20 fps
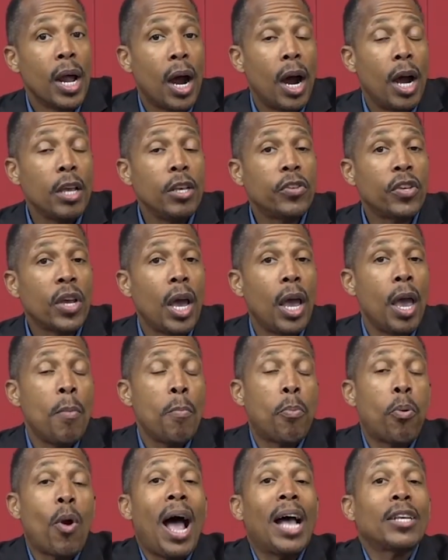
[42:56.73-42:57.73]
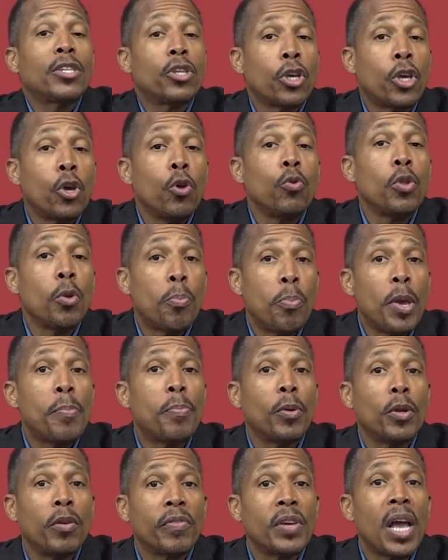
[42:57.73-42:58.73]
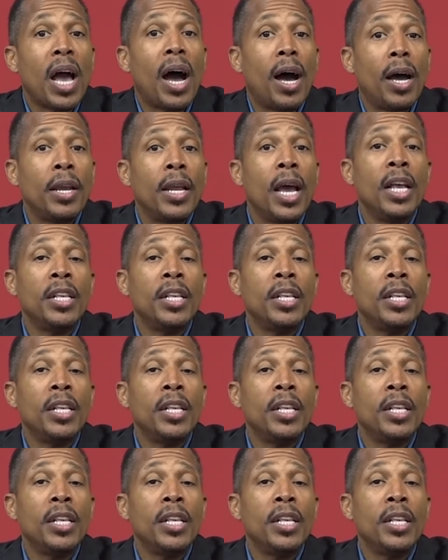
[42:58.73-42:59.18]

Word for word: Are you say, And prosecute the people of God.